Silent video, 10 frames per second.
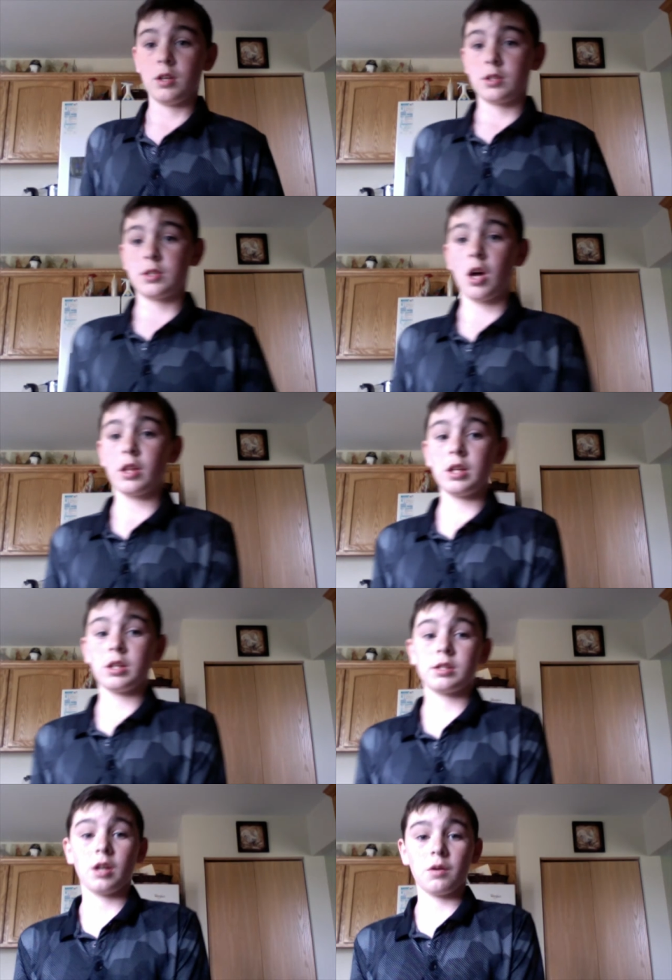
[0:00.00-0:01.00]
Solid
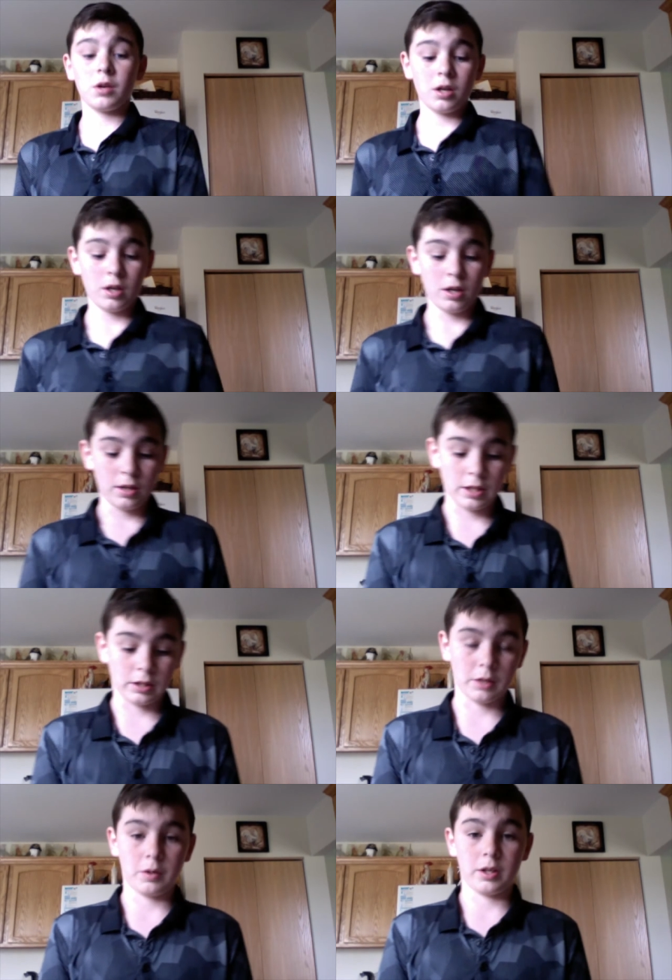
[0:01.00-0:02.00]
is slower than
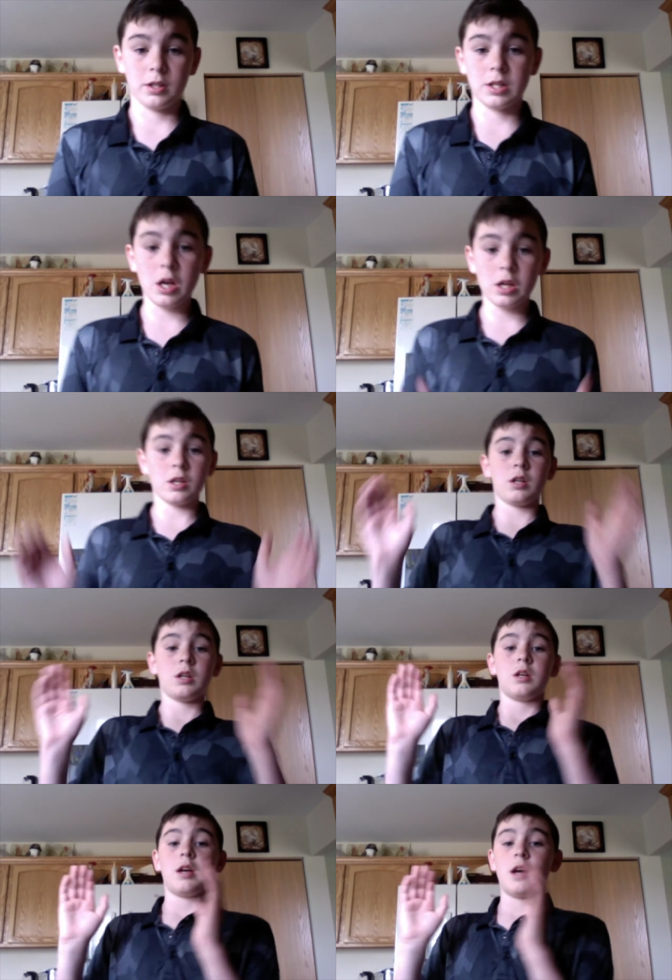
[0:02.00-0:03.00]
liquid. Solid
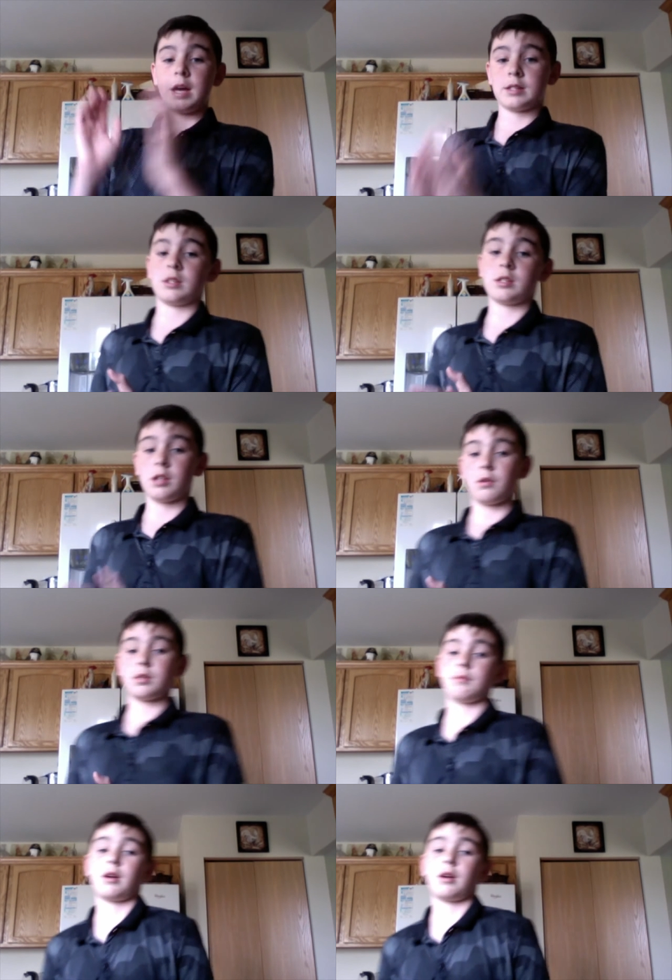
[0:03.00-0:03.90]
has the slowest